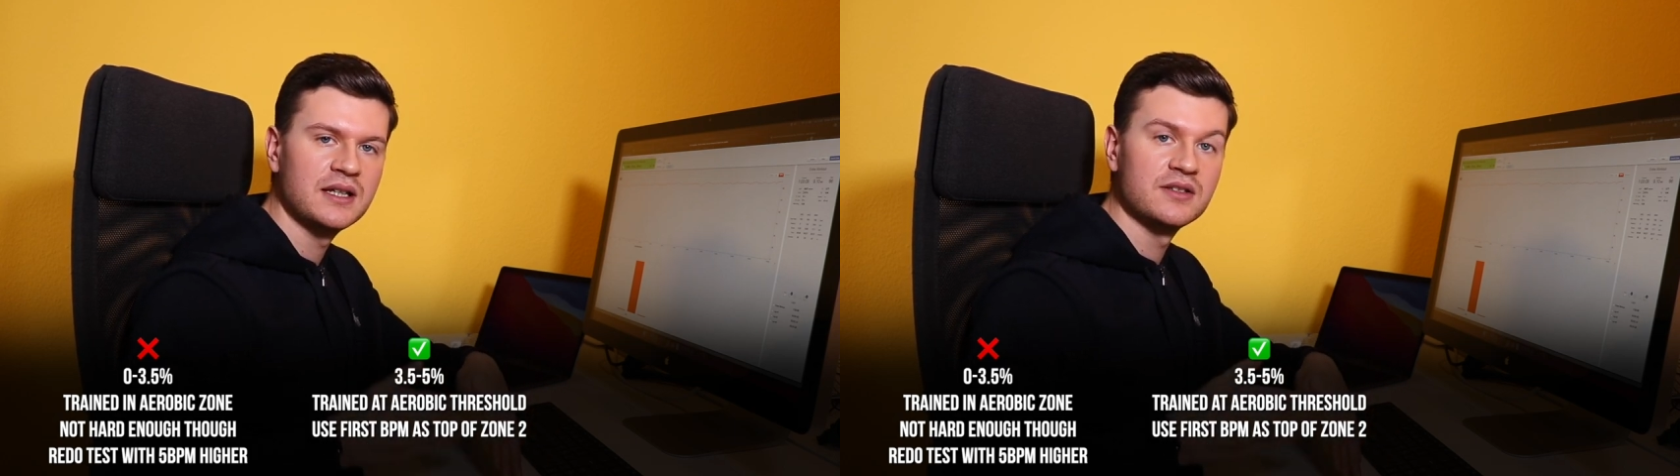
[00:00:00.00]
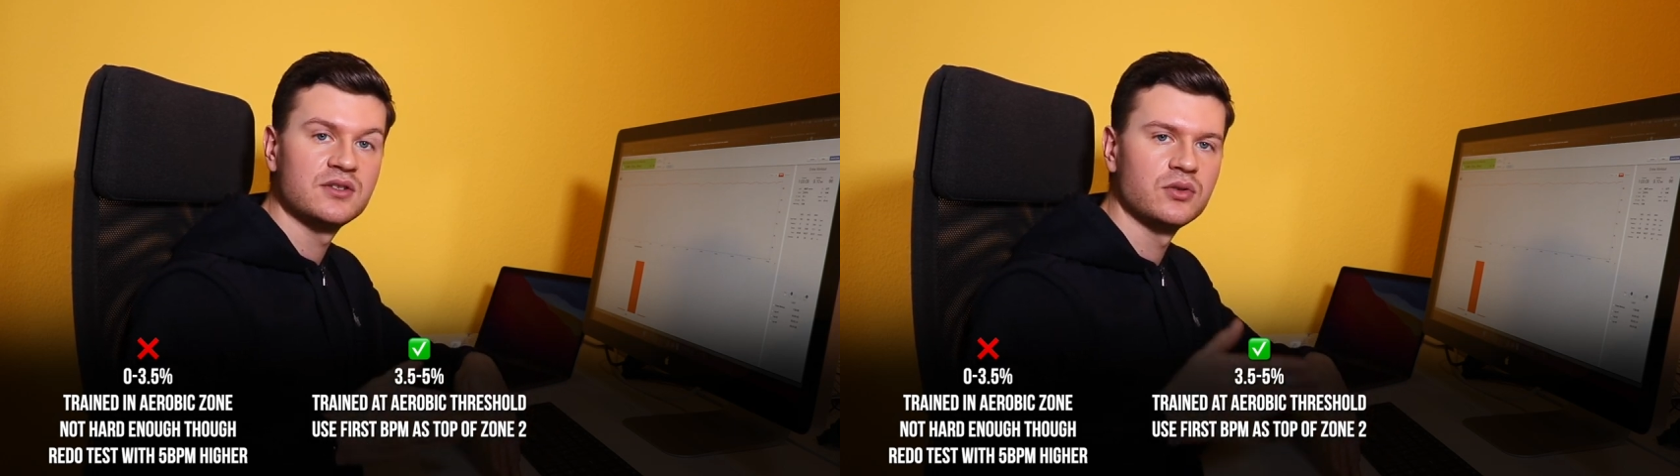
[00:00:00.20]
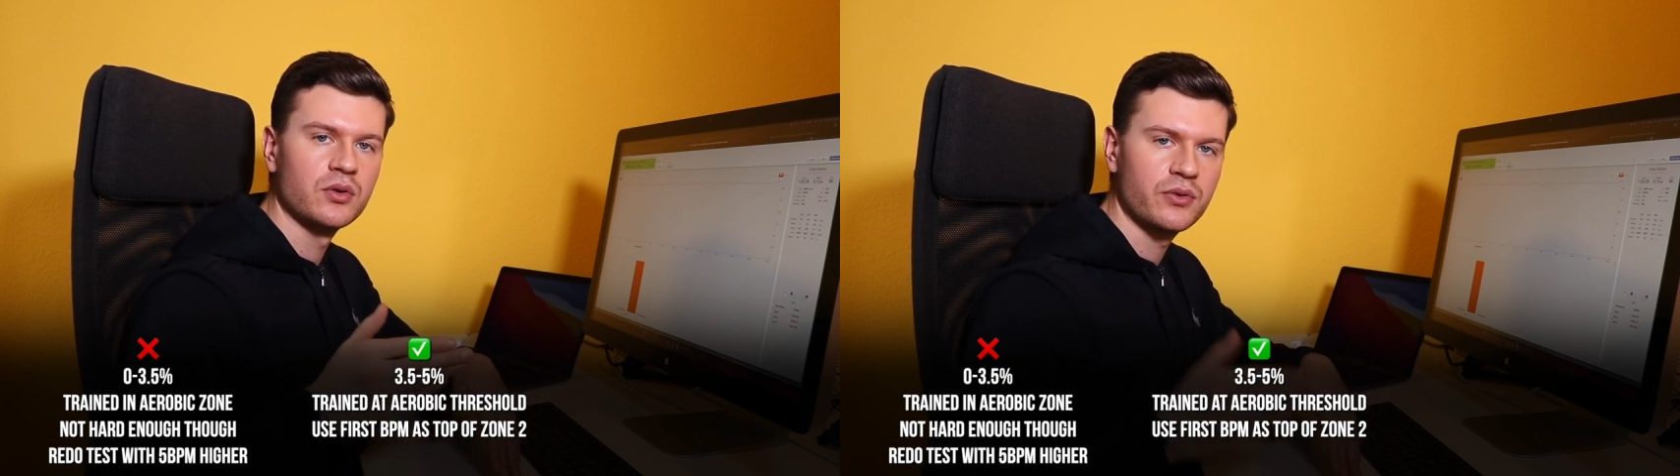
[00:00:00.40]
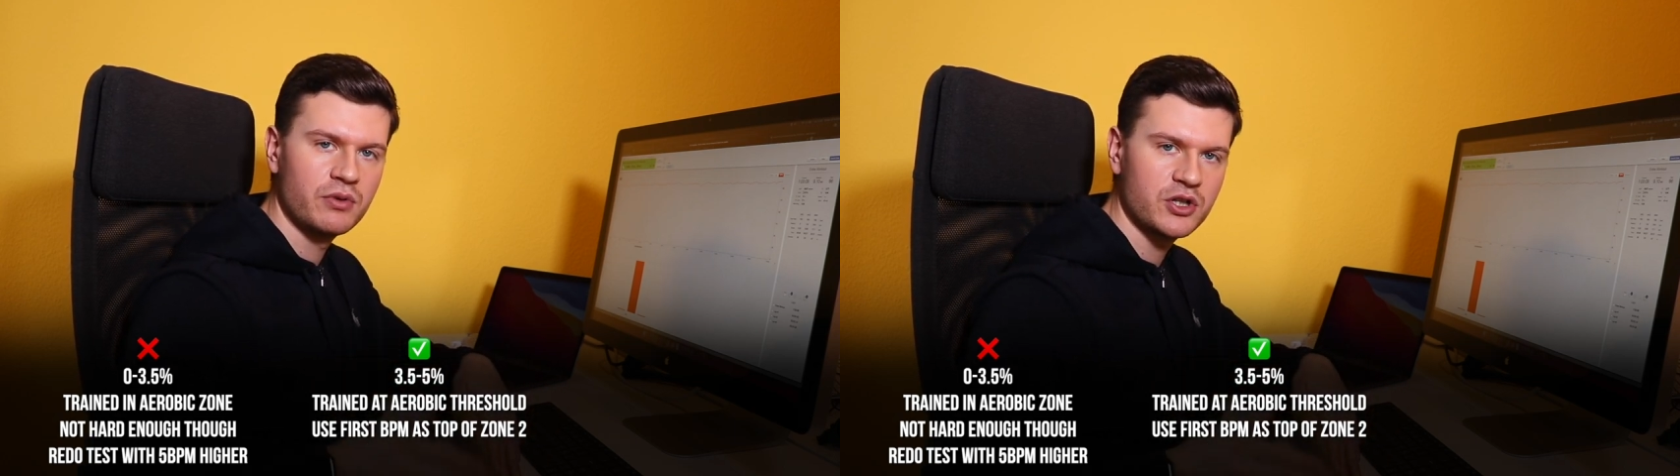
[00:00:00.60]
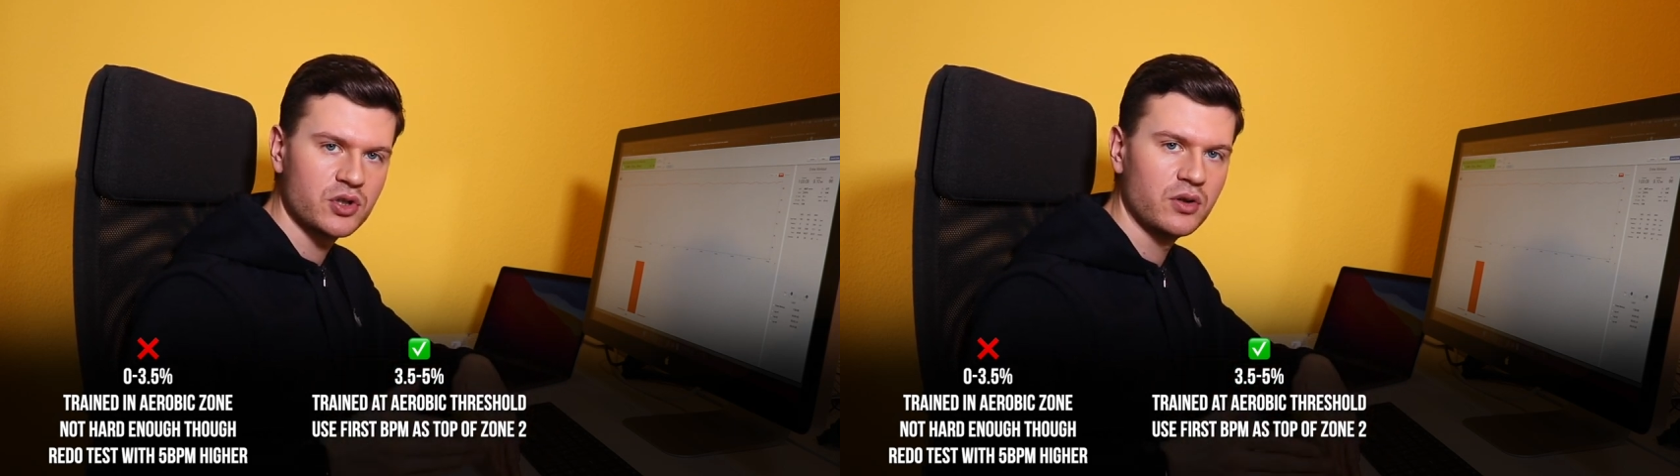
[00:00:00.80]
is your
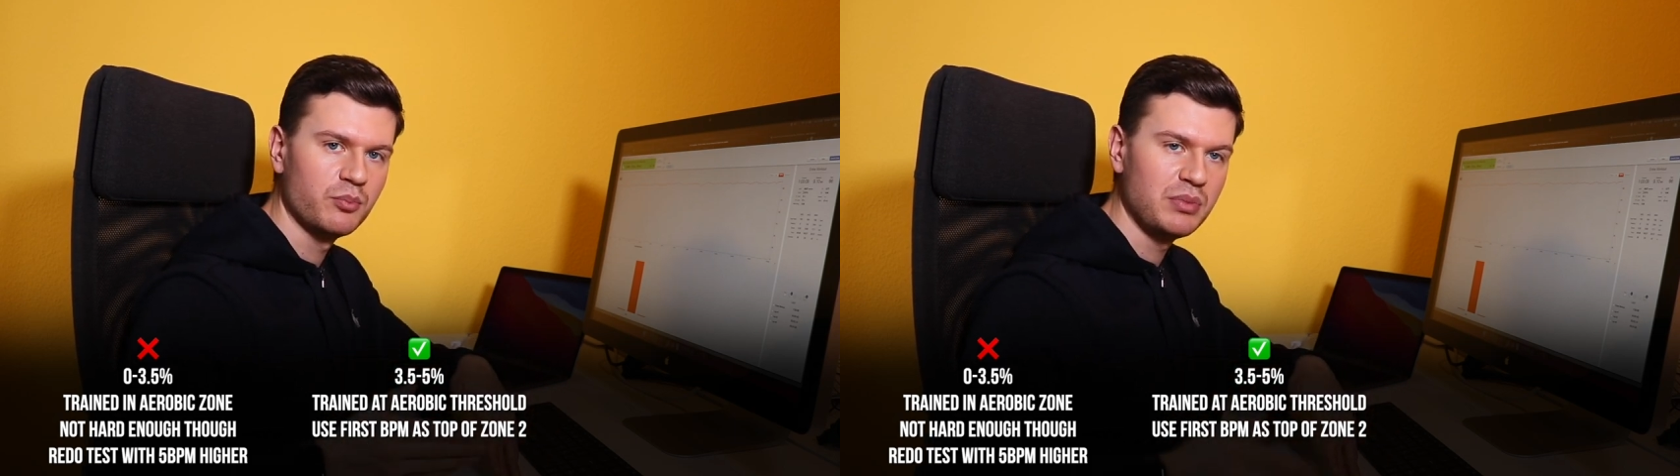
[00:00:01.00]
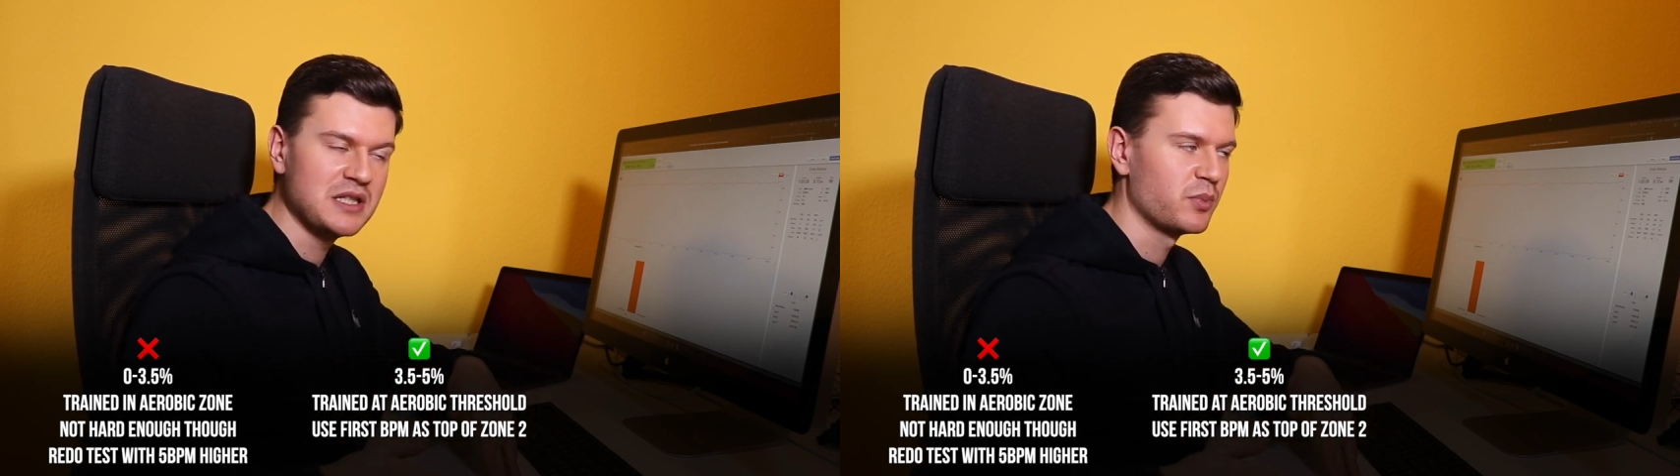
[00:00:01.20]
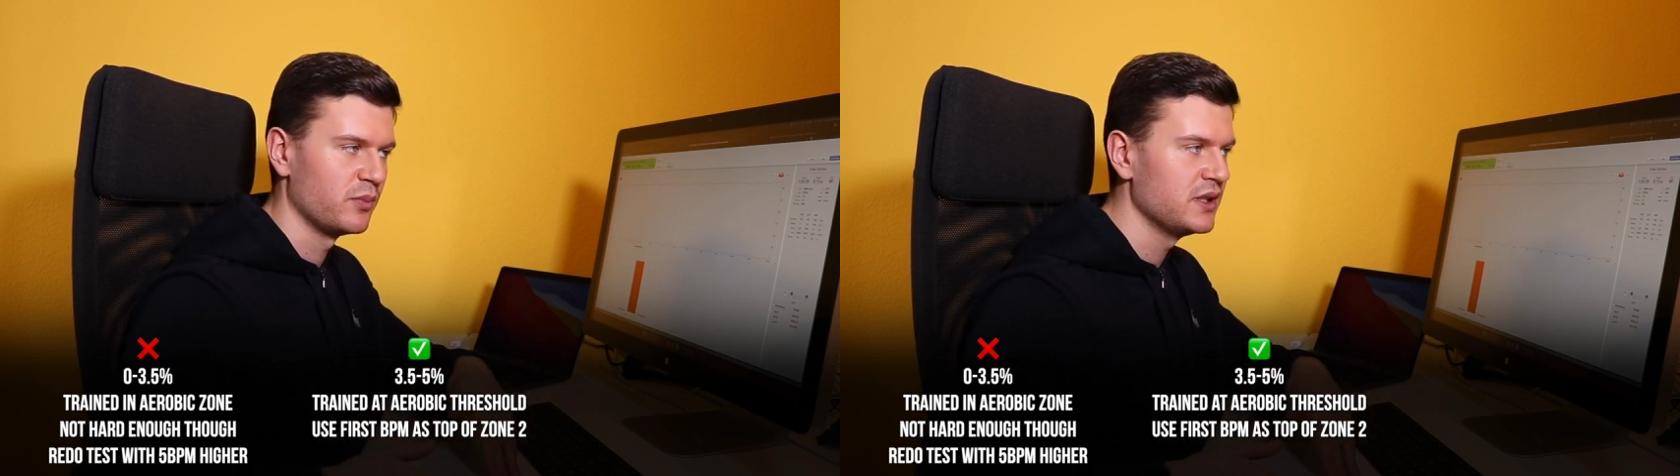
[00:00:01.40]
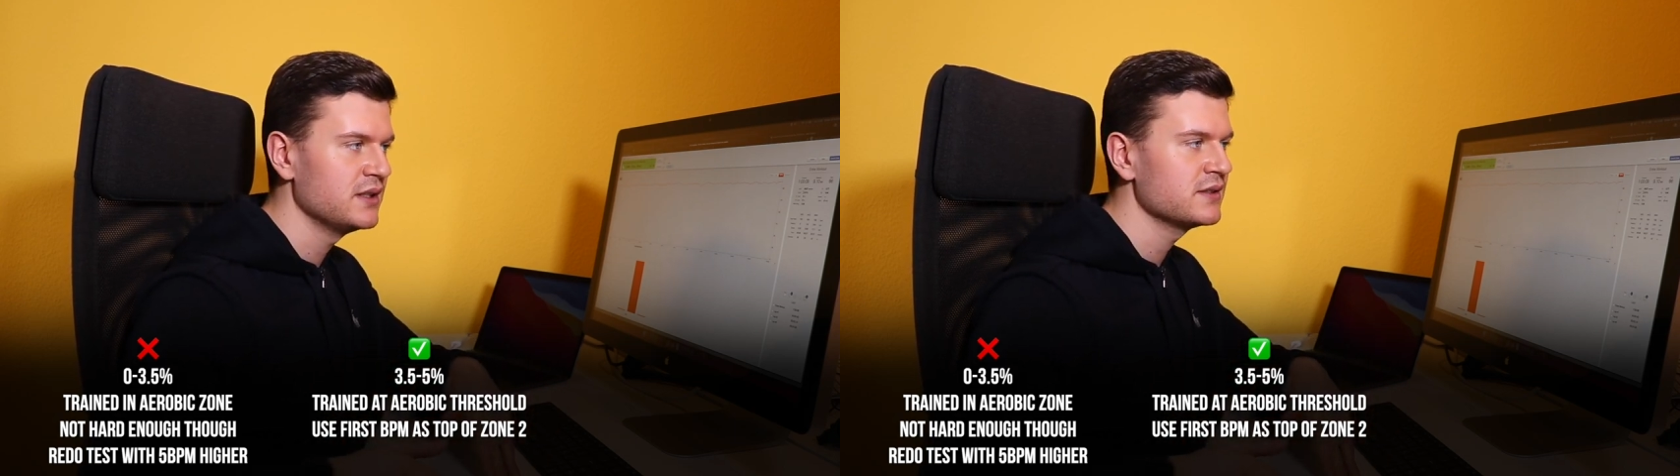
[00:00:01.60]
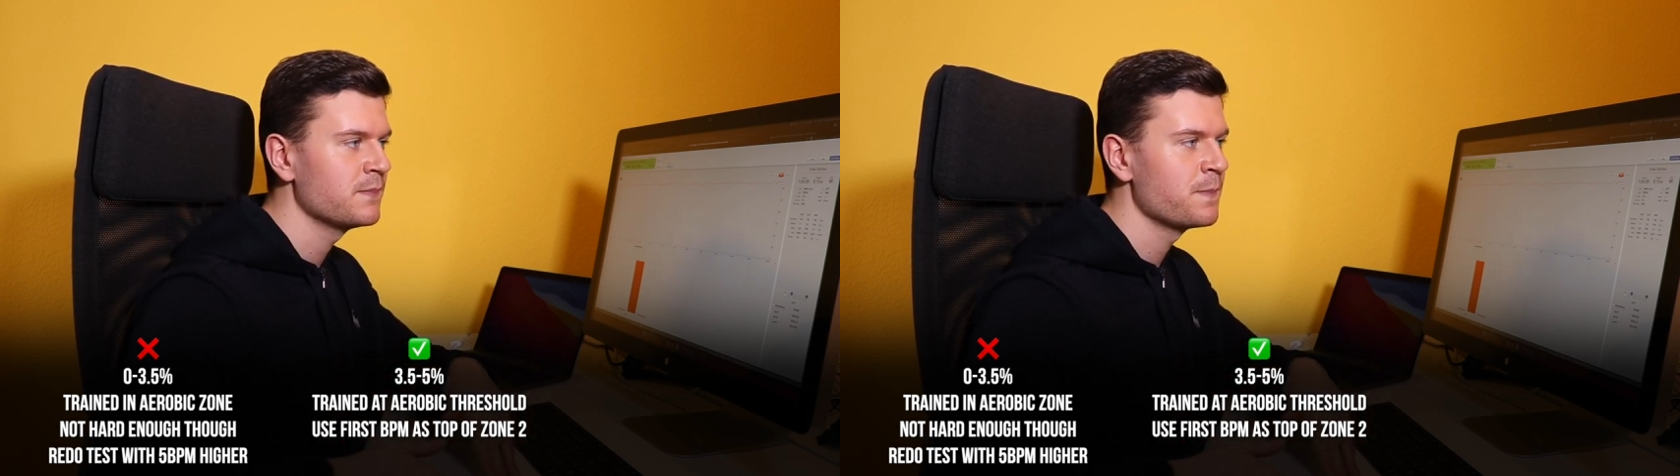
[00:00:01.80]
threshold beats per
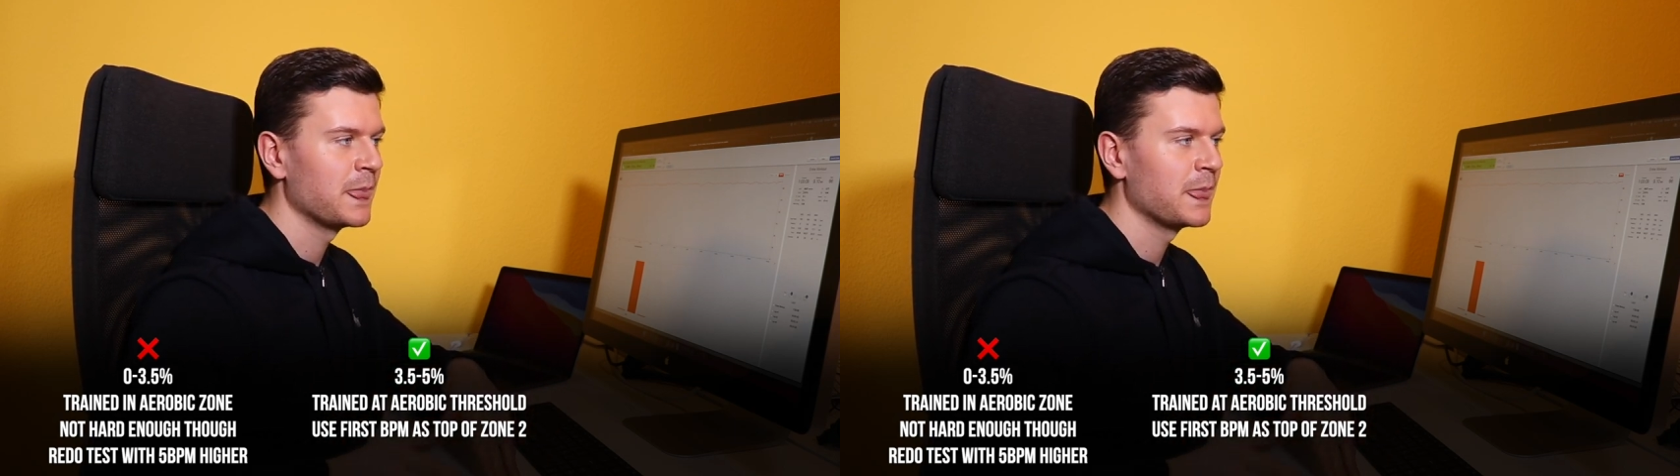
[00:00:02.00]
minute.